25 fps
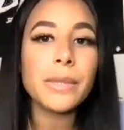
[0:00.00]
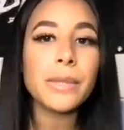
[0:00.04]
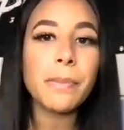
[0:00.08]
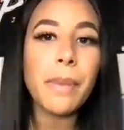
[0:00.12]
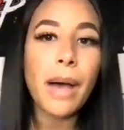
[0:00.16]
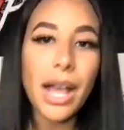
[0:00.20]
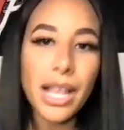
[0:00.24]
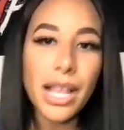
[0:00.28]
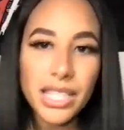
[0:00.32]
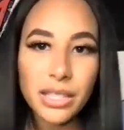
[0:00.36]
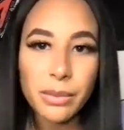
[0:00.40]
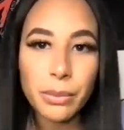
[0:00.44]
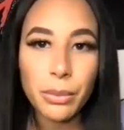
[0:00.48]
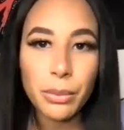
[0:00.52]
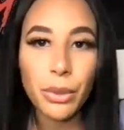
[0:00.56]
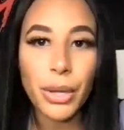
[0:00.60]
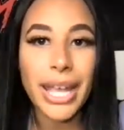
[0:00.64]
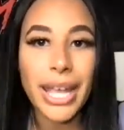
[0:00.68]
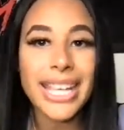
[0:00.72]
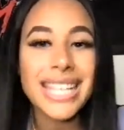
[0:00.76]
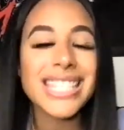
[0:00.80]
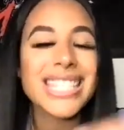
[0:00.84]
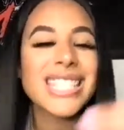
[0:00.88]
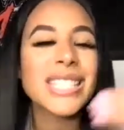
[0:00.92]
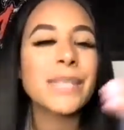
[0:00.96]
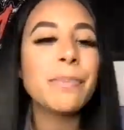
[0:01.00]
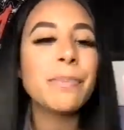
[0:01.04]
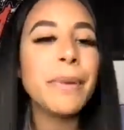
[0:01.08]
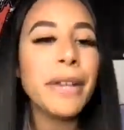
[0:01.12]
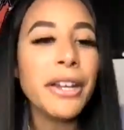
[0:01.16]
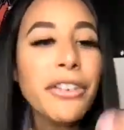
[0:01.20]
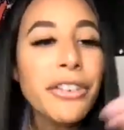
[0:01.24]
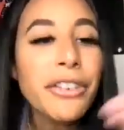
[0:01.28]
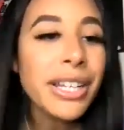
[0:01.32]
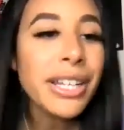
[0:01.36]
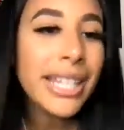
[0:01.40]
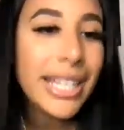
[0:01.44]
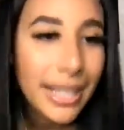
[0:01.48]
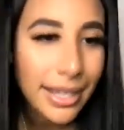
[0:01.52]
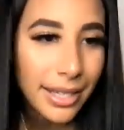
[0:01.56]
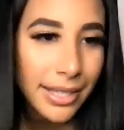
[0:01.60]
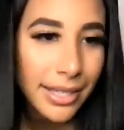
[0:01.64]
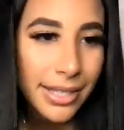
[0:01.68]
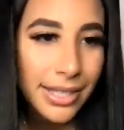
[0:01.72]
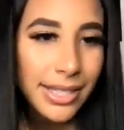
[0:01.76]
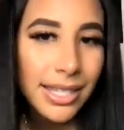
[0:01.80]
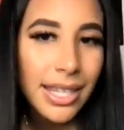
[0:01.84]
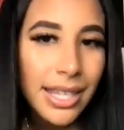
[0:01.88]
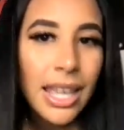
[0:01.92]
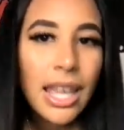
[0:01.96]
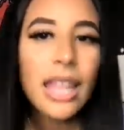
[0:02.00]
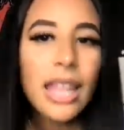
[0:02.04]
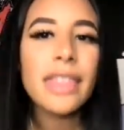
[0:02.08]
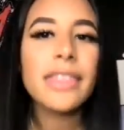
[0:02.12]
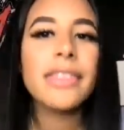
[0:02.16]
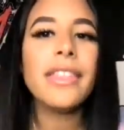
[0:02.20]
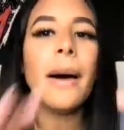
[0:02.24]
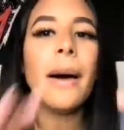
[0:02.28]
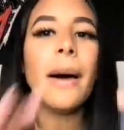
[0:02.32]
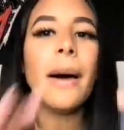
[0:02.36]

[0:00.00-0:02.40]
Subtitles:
possible experience the